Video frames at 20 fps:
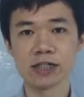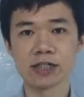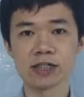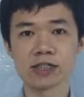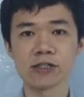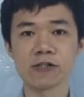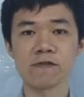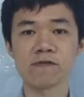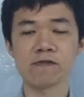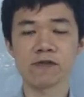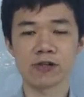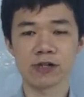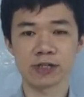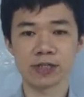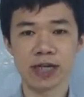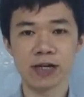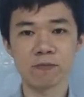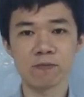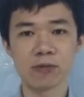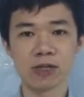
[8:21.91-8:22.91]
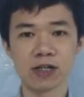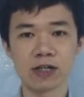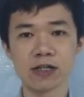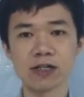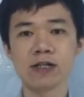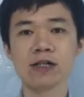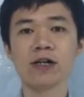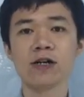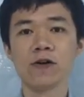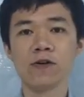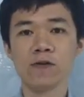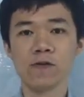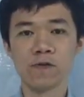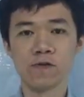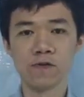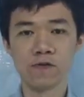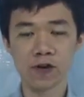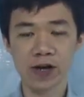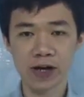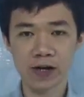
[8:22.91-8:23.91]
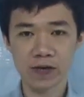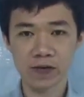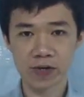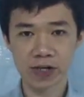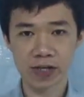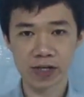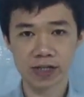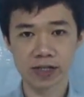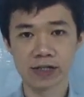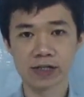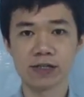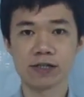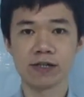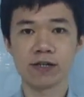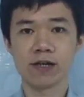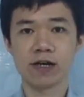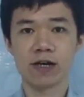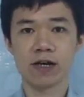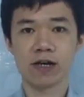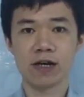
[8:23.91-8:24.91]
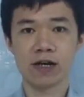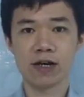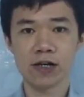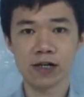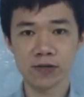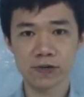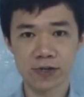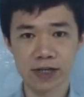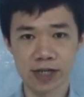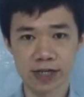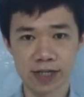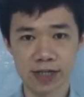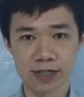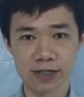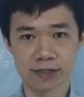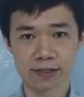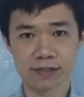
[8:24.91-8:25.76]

So for example, very, hurry.